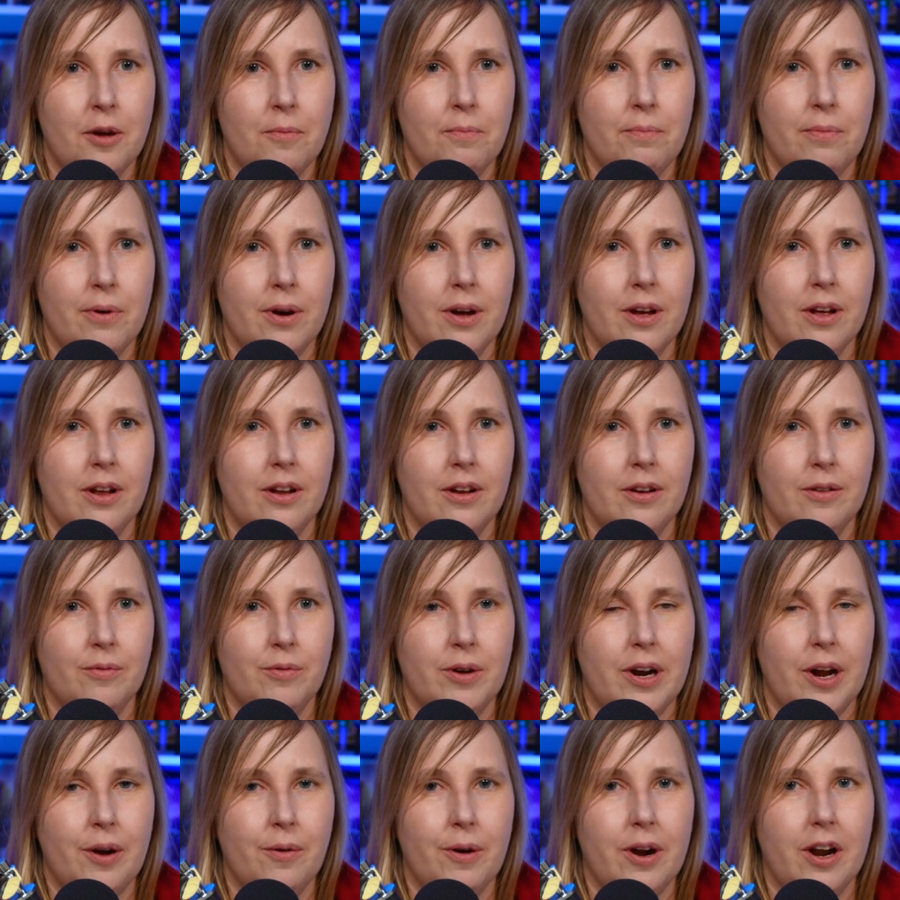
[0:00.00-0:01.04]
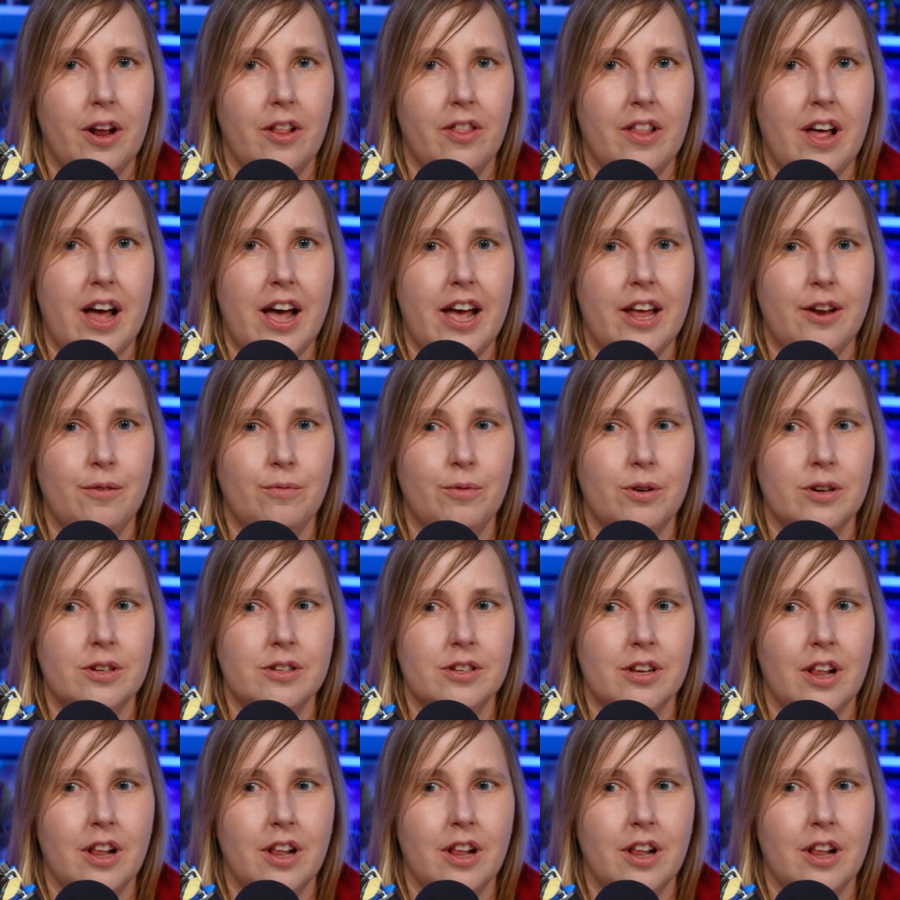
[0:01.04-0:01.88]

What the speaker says: But what I read online was